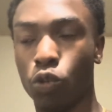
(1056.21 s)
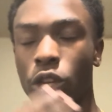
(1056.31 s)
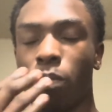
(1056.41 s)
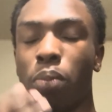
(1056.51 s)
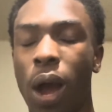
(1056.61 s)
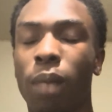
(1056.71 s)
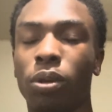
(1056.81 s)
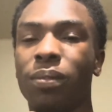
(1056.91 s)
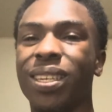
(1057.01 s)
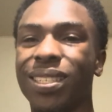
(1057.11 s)
The
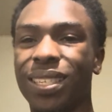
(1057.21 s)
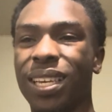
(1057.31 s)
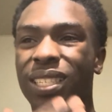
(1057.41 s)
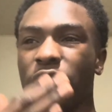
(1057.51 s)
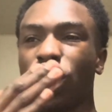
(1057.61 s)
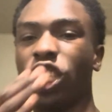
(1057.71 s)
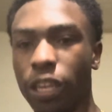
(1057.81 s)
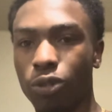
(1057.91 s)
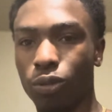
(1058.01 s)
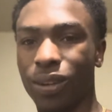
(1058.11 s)
problem is, it's a
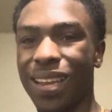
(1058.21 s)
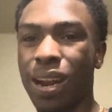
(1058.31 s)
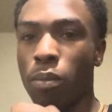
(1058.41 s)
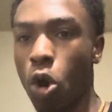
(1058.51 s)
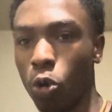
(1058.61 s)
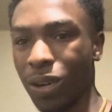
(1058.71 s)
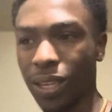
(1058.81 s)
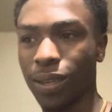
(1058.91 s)
shield that I'm holding.